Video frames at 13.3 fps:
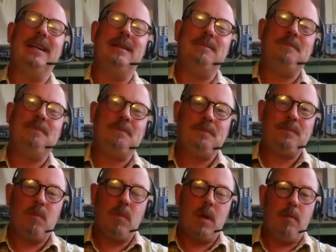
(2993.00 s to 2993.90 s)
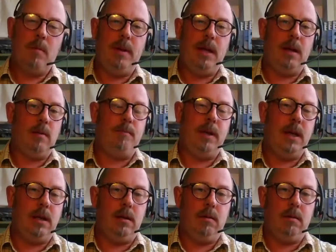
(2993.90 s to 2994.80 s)
Um, but, but, it,
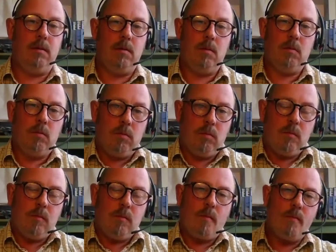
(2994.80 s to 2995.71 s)
but it, this I, okay, this